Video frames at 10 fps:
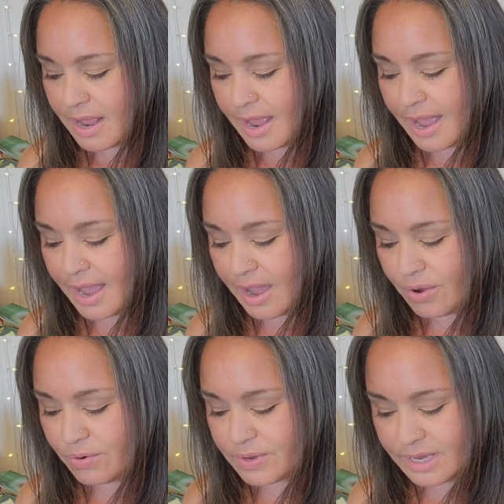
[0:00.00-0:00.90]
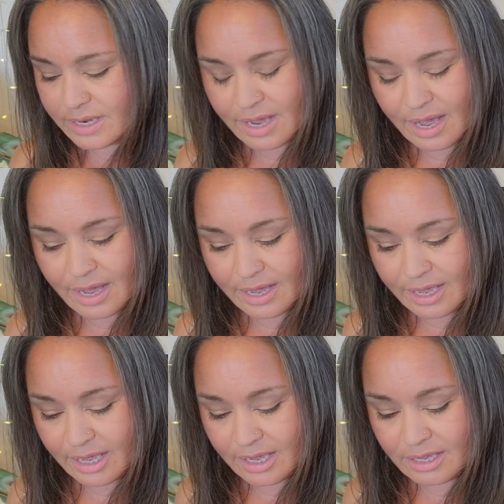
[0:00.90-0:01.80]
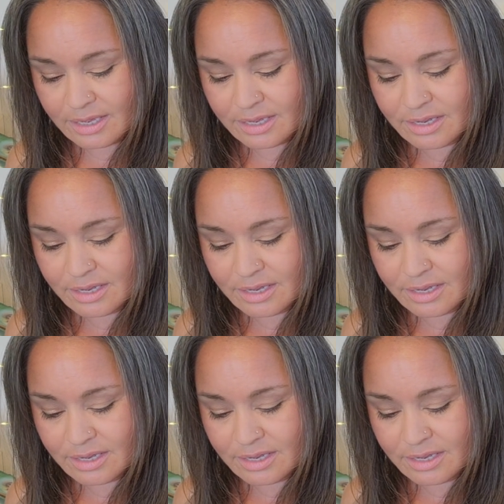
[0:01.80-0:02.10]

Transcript: How can I